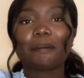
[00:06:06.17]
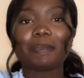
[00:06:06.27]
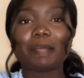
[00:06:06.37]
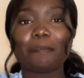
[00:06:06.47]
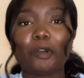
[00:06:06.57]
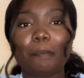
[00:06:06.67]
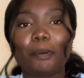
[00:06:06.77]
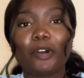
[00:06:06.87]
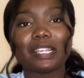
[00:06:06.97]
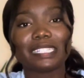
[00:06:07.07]
in a more
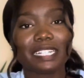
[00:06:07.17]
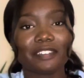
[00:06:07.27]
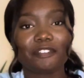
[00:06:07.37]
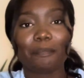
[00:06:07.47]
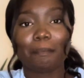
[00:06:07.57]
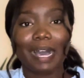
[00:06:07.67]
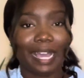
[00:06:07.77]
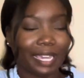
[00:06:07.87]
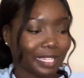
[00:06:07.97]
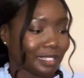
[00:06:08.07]
positive
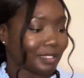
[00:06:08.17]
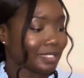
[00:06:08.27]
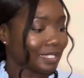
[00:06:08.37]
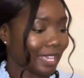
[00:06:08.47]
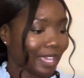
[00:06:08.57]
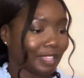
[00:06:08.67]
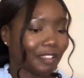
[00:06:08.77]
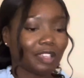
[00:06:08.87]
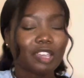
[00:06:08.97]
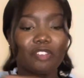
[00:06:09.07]
mindset
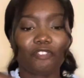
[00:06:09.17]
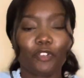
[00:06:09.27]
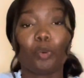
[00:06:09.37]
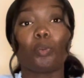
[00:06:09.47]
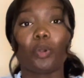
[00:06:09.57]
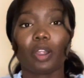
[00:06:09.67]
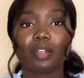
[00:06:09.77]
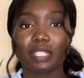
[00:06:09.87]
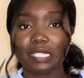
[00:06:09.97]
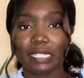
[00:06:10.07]
for work
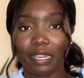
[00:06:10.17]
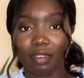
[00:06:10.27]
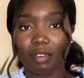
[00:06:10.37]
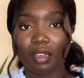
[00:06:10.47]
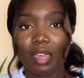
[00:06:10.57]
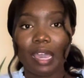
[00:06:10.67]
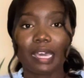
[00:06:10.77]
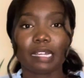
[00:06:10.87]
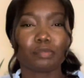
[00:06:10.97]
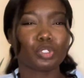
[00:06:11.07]
this year, and
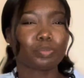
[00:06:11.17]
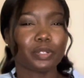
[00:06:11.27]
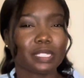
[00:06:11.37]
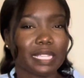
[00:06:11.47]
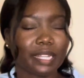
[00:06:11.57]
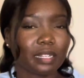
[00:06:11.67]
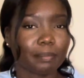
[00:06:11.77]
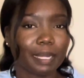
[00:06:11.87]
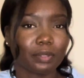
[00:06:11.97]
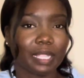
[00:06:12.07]
I'm super excited
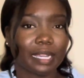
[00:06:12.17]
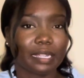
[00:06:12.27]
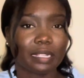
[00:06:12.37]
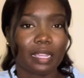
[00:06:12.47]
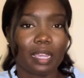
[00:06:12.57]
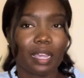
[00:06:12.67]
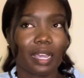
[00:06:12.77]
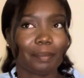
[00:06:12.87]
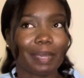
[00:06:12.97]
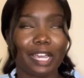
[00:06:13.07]
about that.
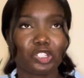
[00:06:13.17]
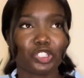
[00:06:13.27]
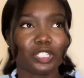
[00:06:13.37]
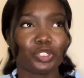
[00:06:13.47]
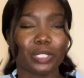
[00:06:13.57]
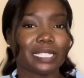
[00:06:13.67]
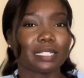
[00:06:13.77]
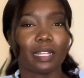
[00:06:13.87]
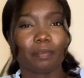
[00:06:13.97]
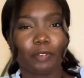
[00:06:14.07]
I'm actually
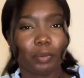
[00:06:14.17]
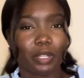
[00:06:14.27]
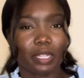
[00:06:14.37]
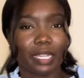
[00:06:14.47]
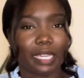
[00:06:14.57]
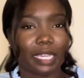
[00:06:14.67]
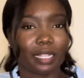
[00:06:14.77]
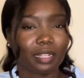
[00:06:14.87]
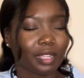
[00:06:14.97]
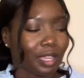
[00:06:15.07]
dressing up for work
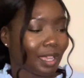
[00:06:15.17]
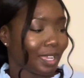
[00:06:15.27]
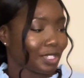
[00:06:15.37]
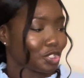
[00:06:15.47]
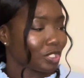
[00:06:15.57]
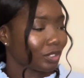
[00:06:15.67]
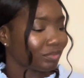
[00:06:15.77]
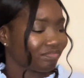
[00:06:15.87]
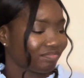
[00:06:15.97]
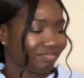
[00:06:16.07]
again, and so
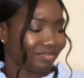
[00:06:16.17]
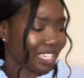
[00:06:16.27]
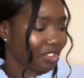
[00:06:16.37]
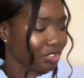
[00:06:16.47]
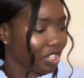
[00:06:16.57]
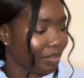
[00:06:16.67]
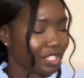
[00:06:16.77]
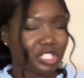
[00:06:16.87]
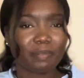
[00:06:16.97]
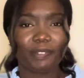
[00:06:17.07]
I don't know, I
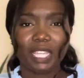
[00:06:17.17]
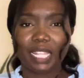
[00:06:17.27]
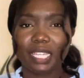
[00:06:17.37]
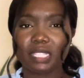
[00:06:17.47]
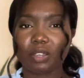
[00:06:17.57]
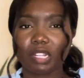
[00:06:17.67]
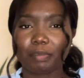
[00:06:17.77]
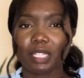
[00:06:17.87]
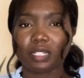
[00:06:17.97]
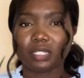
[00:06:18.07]
just feel like it's gonna
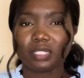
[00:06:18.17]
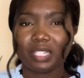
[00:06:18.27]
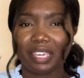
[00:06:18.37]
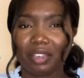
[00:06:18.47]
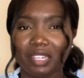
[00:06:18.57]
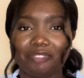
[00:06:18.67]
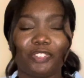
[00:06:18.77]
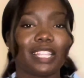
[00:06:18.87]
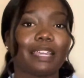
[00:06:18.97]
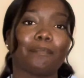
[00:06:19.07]
be a good year. I
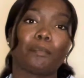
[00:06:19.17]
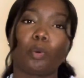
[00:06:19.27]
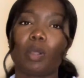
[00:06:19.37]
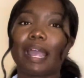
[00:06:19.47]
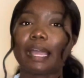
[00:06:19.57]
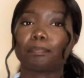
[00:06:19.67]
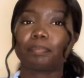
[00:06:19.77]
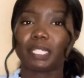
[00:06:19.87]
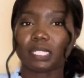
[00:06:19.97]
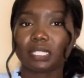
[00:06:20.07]
feel like more at
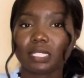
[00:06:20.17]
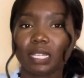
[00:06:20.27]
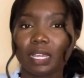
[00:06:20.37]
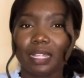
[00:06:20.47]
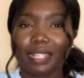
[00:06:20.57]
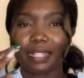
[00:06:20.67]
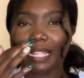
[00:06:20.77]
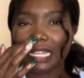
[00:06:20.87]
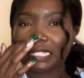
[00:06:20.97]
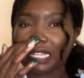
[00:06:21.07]
peace. Like
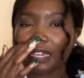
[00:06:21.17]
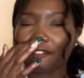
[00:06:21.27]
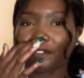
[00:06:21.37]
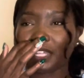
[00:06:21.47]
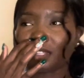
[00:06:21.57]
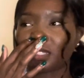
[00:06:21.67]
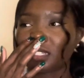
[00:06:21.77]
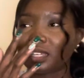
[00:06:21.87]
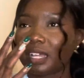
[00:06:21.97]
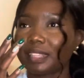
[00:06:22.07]
last year I felt
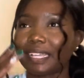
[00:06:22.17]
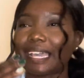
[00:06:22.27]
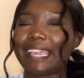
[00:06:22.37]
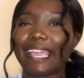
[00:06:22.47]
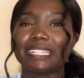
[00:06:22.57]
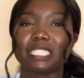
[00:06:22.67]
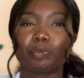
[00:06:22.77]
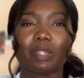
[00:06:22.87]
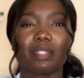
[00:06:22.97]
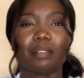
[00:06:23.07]
like I ended
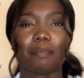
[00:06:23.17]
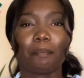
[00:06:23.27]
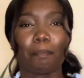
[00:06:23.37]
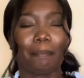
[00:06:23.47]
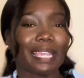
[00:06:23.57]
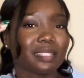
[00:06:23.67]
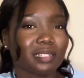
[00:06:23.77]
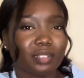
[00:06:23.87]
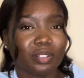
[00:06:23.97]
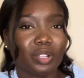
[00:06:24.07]
with
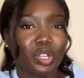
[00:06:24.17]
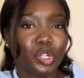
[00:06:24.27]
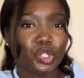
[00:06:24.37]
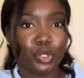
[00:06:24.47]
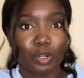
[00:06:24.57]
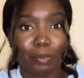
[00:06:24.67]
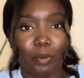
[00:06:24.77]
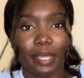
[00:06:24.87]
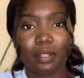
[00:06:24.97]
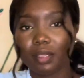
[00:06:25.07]
mental
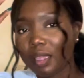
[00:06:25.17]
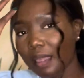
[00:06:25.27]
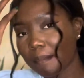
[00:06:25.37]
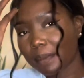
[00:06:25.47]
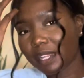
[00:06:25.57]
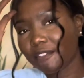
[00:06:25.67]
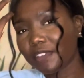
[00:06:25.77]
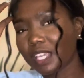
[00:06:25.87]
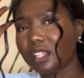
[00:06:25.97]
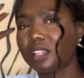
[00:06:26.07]
turmoil, but I
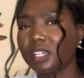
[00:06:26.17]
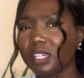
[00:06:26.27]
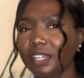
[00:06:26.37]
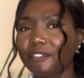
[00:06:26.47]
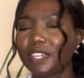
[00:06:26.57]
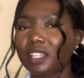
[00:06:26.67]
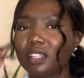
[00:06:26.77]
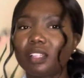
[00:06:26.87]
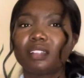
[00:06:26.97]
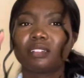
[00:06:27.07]
feel good. I feel